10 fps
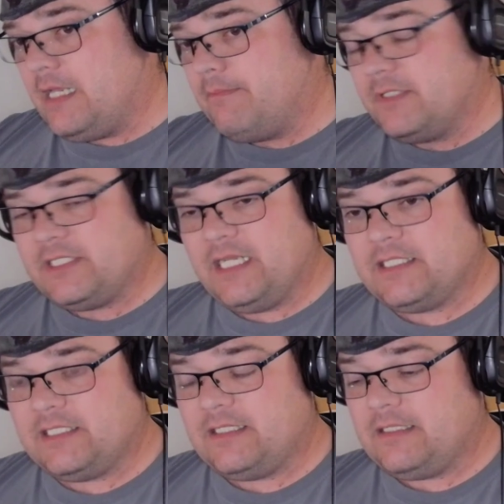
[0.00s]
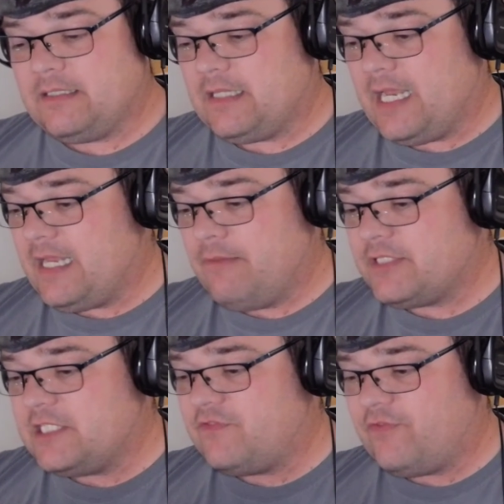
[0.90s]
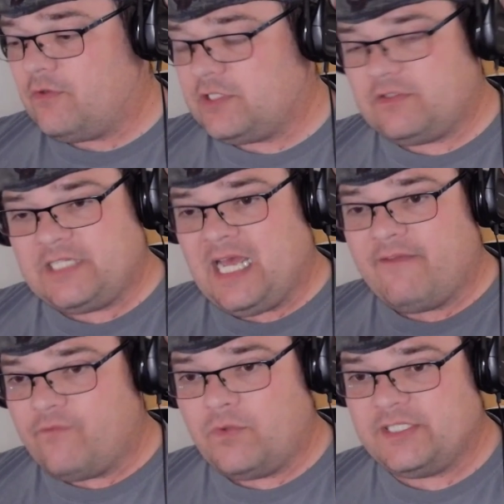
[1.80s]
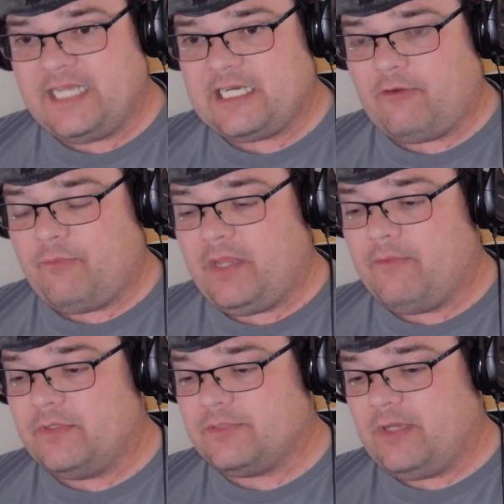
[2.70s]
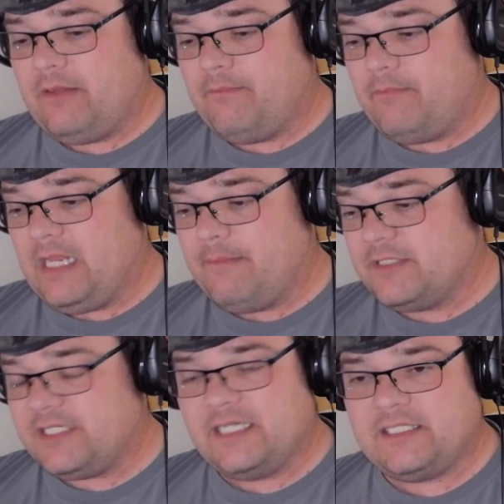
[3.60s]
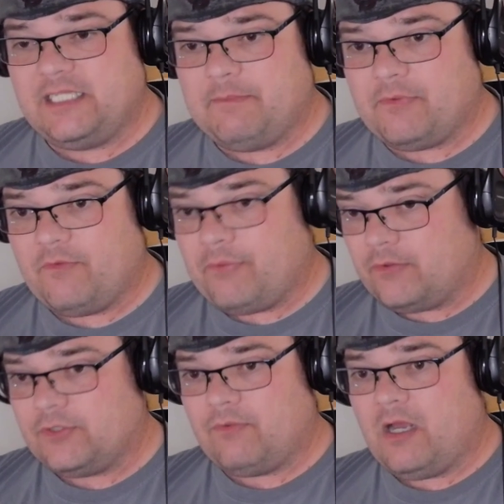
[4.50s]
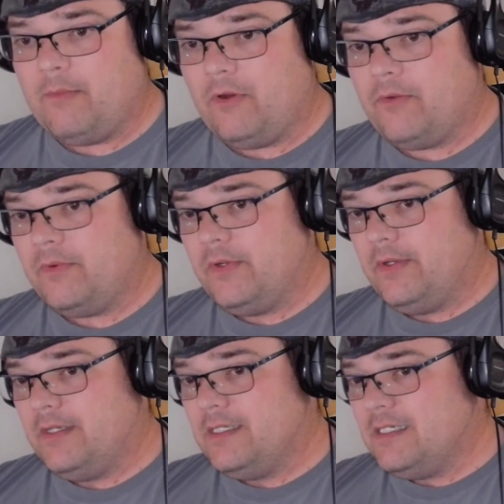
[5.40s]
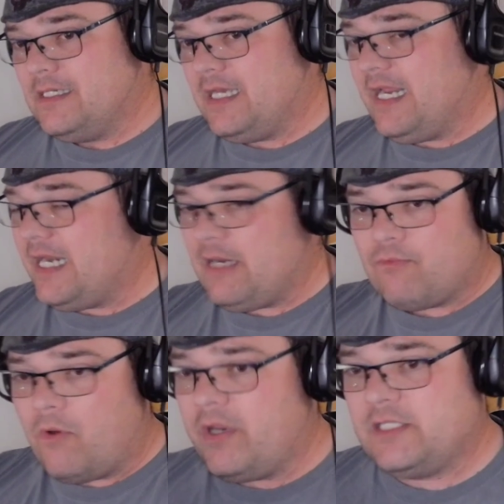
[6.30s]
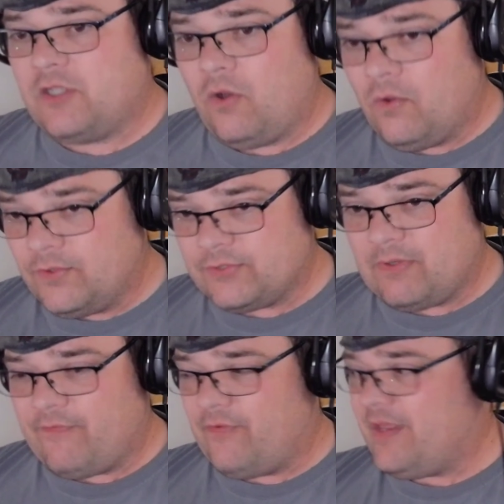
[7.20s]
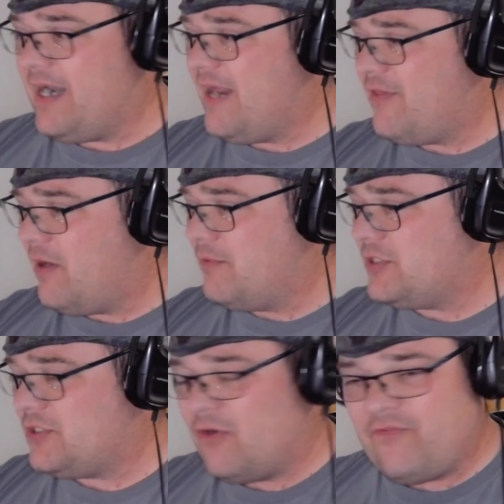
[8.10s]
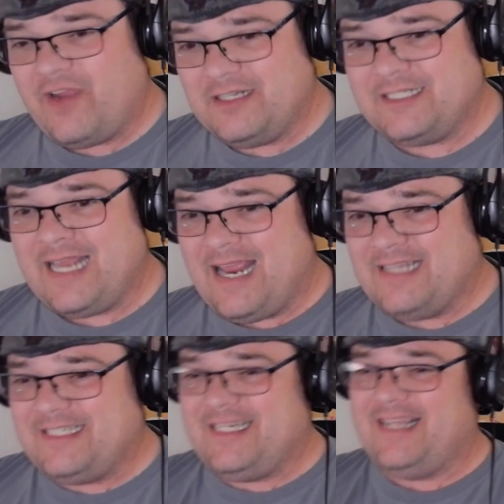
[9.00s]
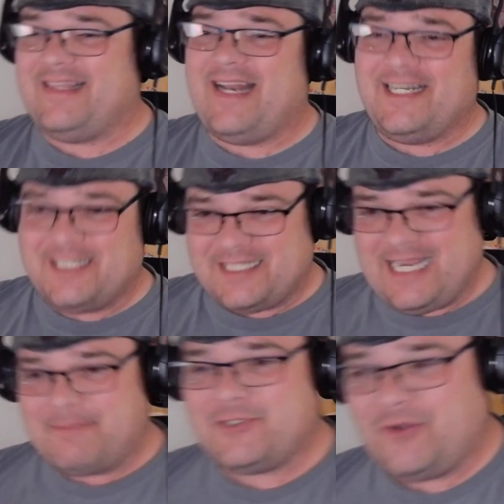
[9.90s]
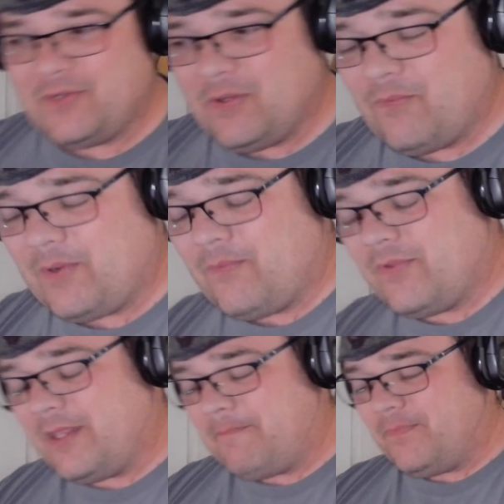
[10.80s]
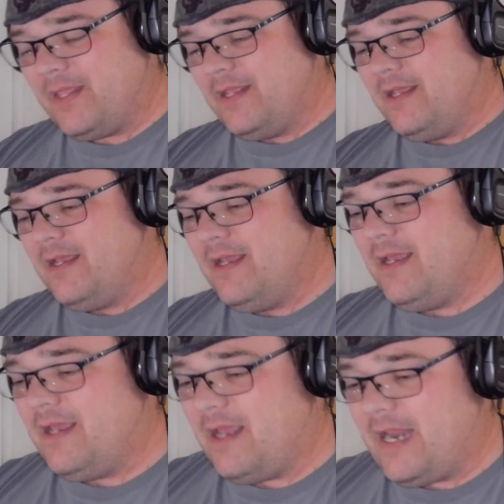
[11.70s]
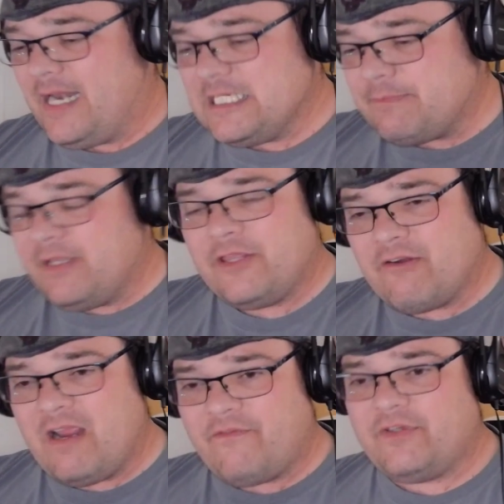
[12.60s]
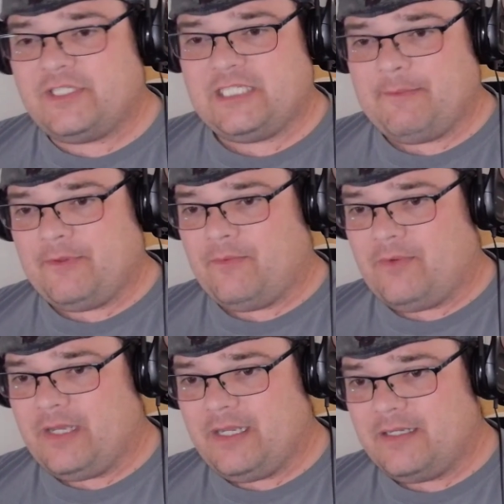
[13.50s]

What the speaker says: Mistakes, like it was his first time voice acting with me was when in Mistakes of the Emperor Perturabo, and he wrote his whole script for that, and I thought it was so fantastic that I just kept on going with it. And he's been there every step of the way.